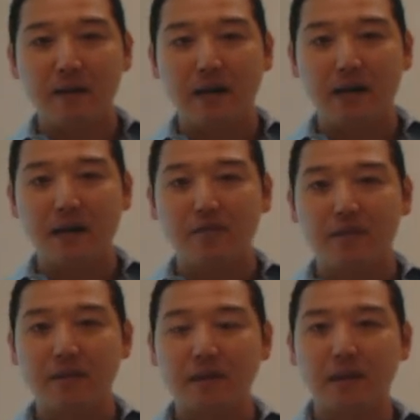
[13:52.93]
if
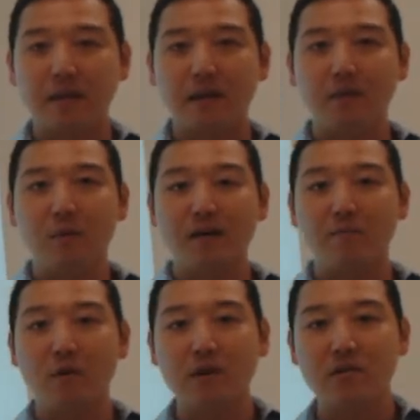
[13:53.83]
we're thinking in the way of
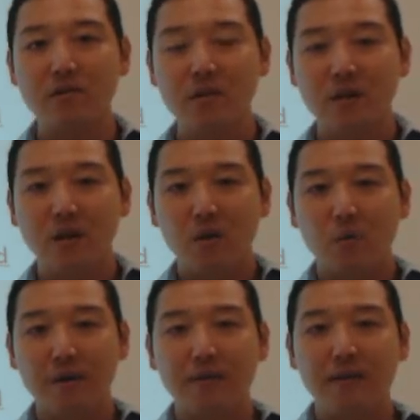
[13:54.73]
mortgages,
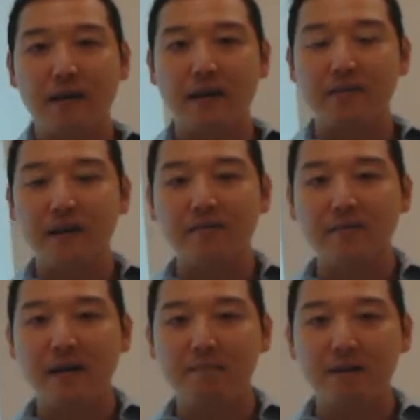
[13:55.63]
what the incentive
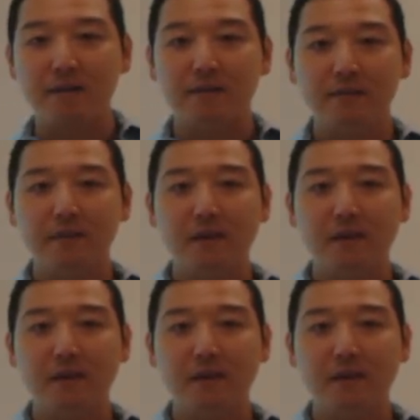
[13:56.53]
might be,